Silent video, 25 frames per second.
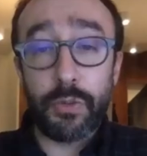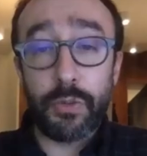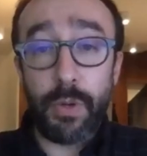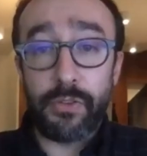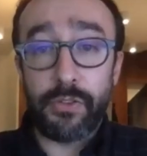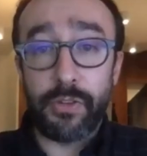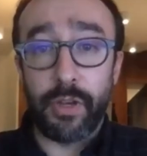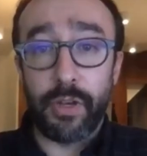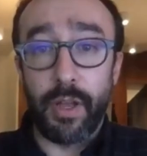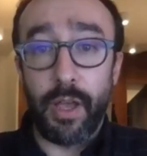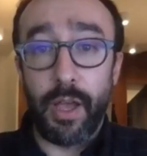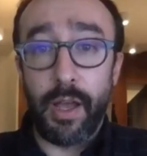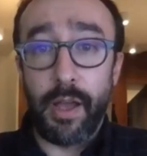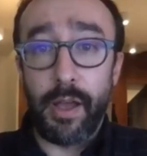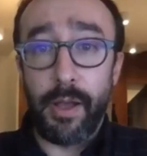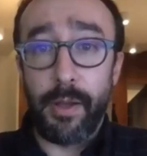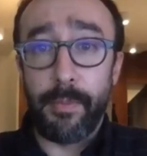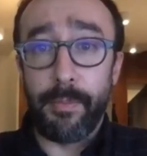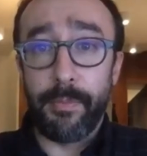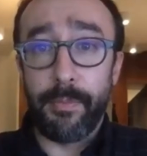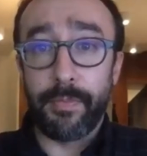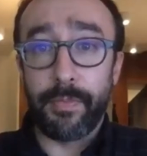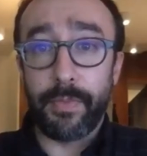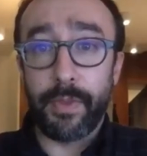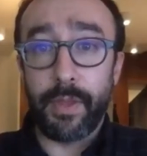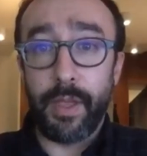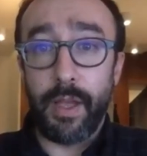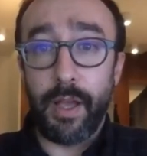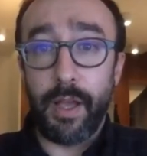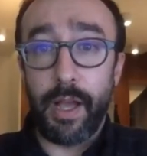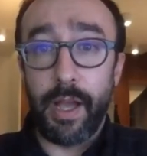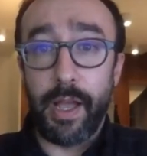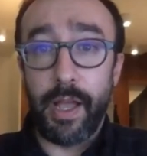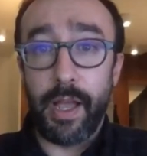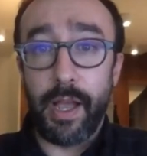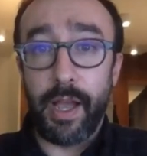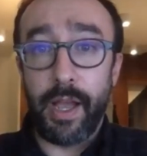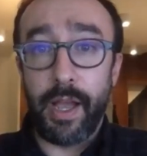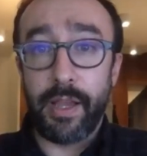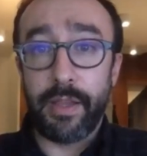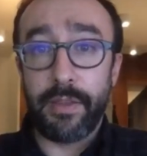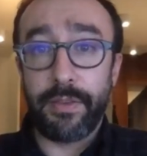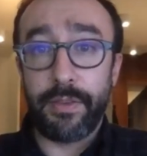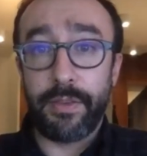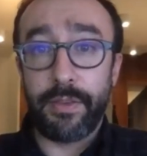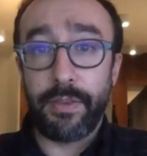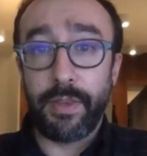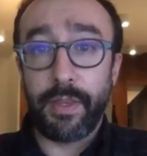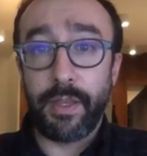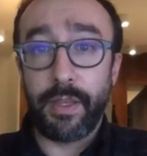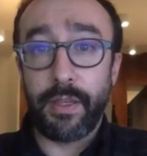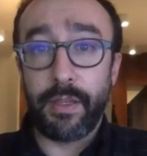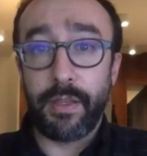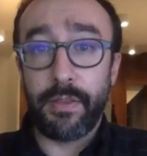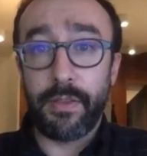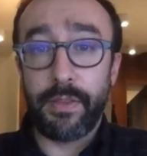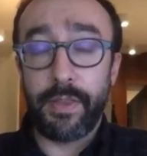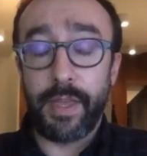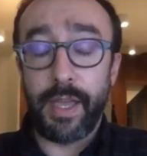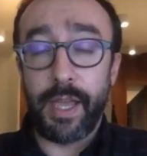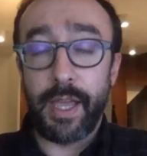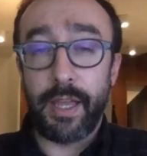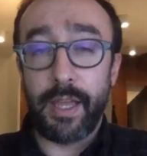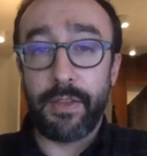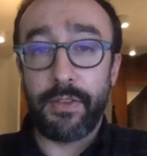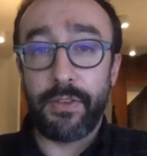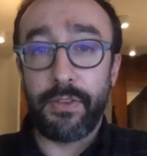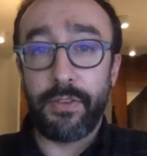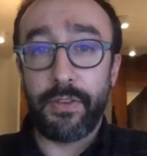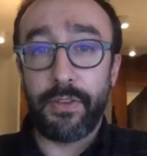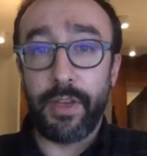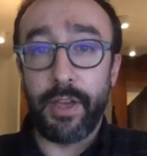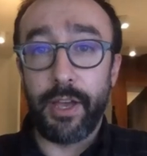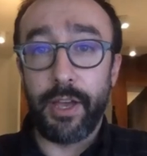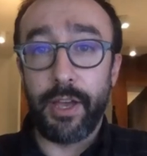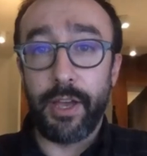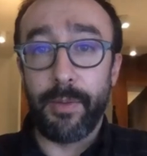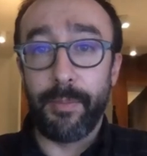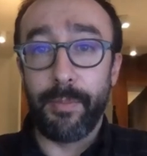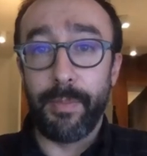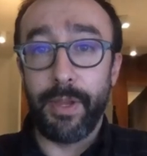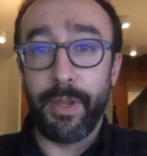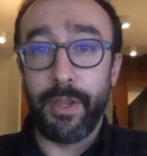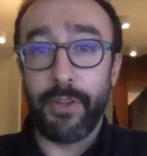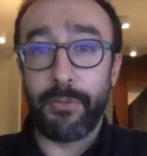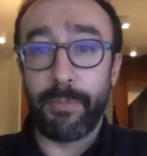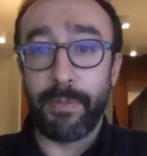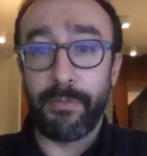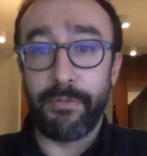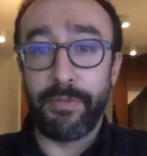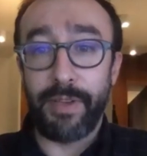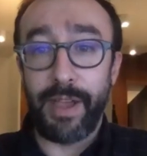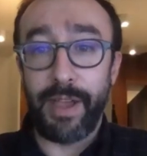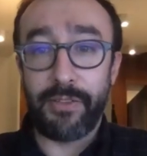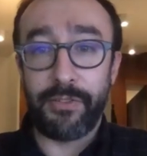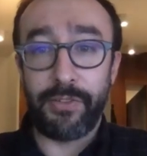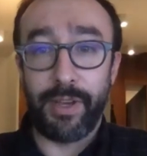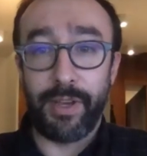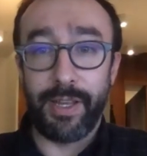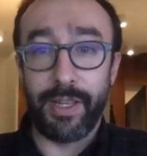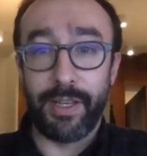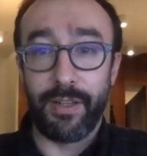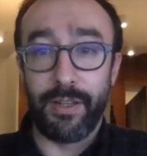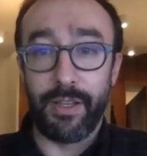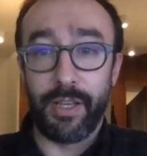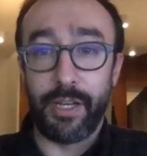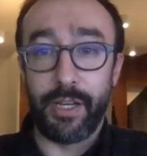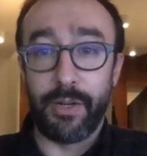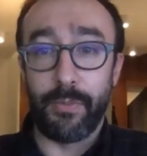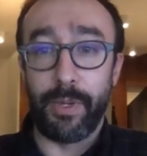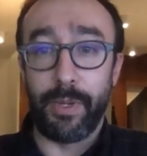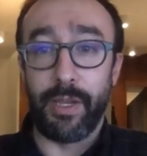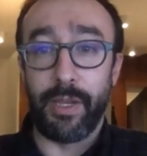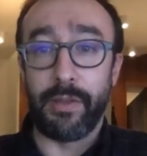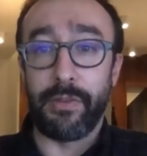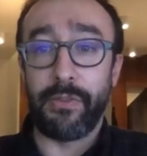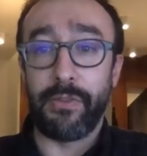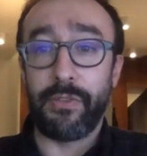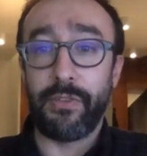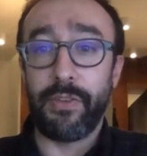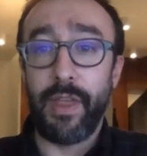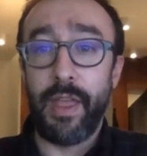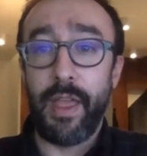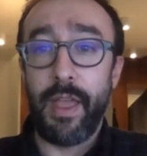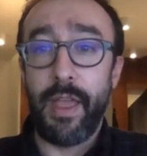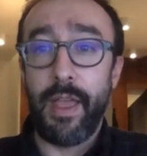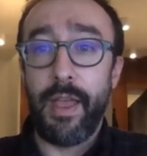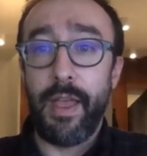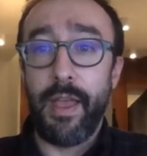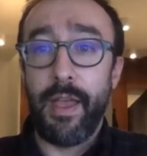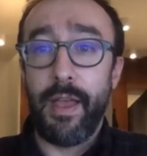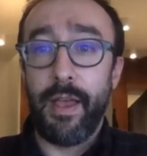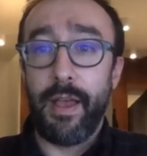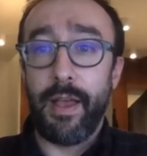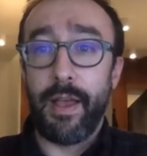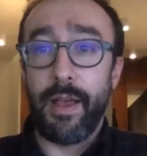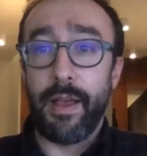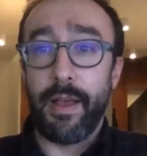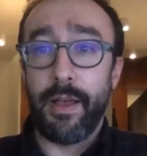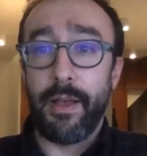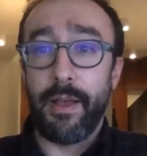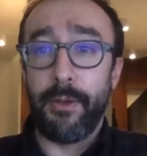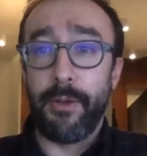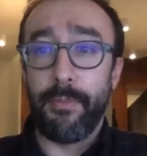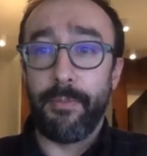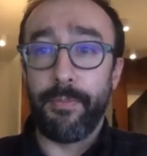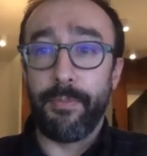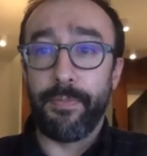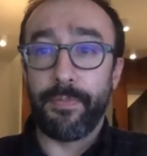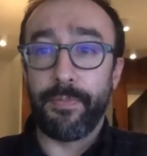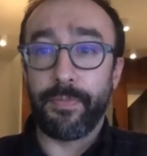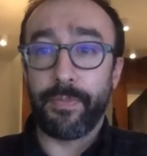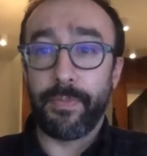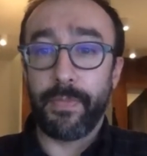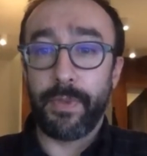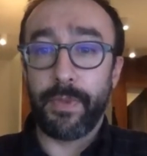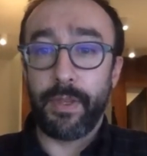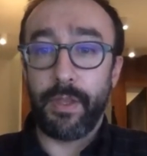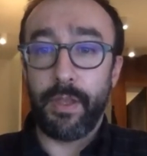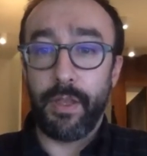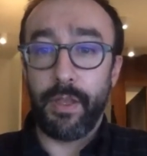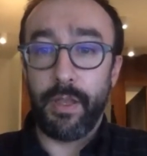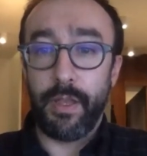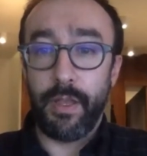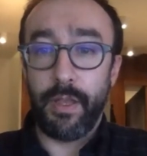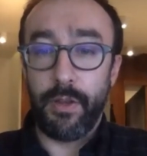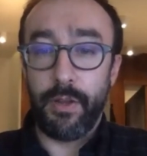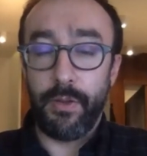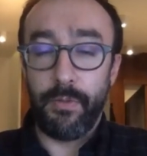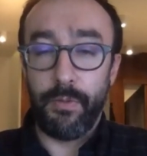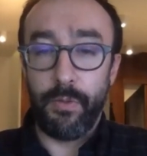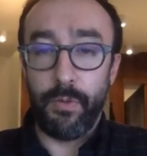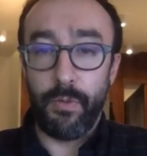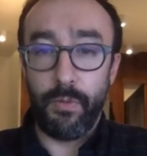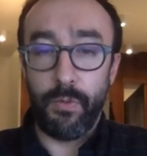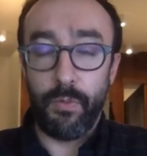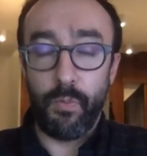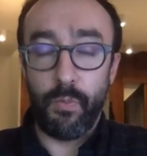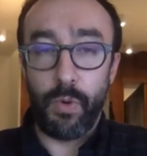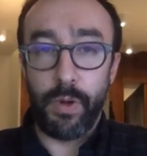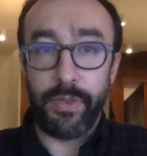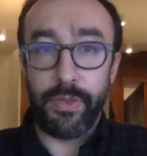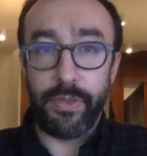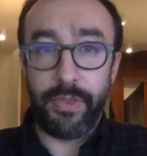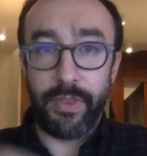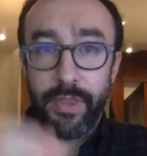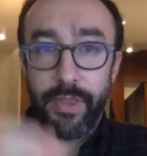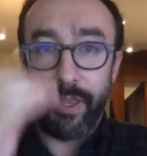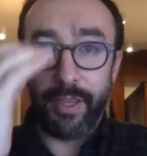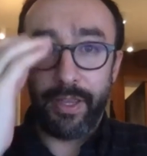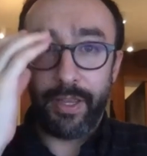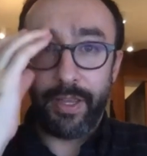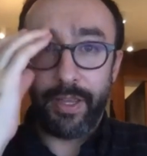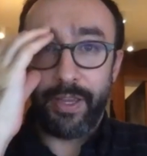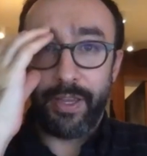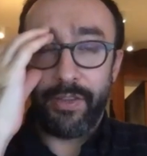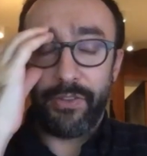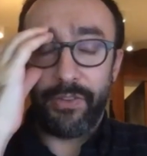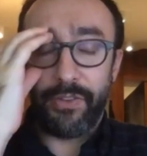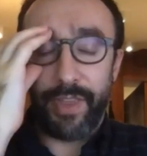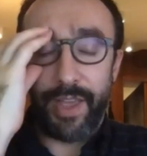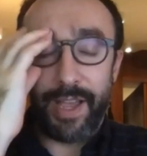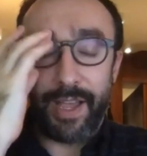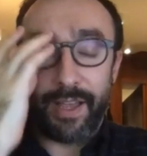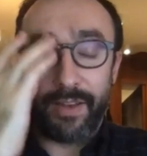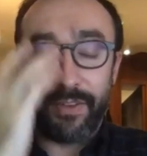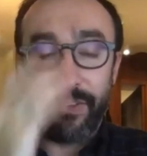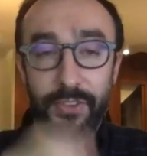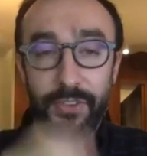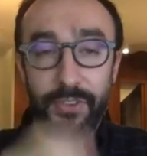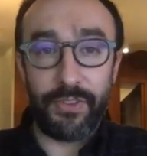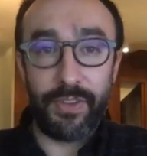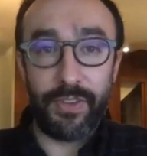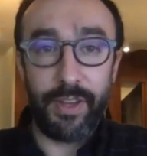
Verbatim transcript: question. Um, I, I, think that um, it's been fascinating in a lot of ways. Um, one thing is that,